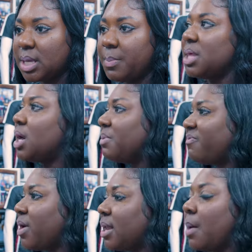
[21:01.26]
You know what I'm saying? But they
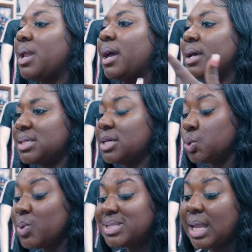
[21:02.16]
come to find out. But like I
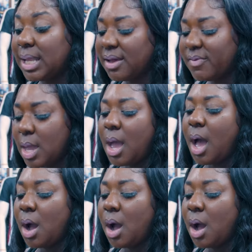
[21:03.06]
said, as soon as I left,